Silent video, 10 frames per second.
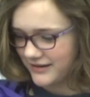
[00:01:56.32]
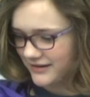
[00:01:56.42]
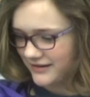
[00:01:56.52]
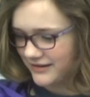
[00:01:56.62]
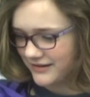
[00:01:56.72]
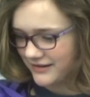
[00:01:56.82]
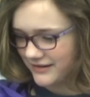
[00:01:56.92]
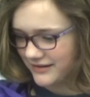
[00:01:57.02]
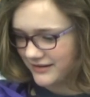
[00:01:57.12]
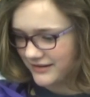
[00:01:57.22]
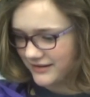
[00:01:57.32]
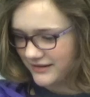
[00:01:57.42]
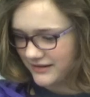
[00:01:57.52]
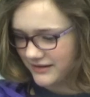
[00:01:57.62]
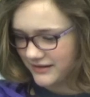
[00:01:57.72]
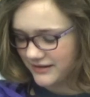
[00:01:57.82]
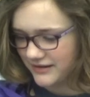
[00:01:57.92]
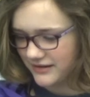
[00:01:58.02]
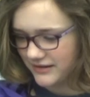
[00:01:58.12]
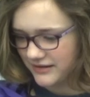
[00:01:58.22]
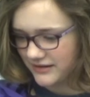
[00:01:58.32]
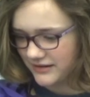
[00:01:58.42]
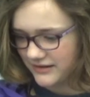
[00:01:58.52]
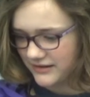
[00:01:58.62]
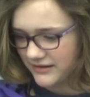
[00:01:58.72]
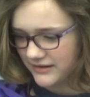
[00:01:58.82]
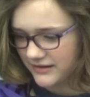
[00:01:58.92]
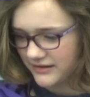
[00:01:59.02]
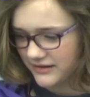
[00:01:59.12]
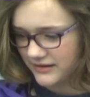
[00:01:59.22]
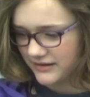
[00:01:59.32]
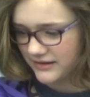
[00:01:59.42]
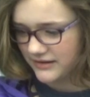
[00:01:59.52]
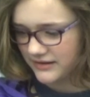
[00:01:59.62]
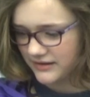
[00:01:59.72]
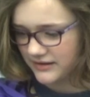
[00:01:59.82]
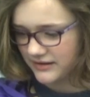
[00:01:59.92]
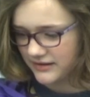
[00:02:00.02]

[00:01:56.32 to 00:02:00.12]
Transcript: This person isn't speaking.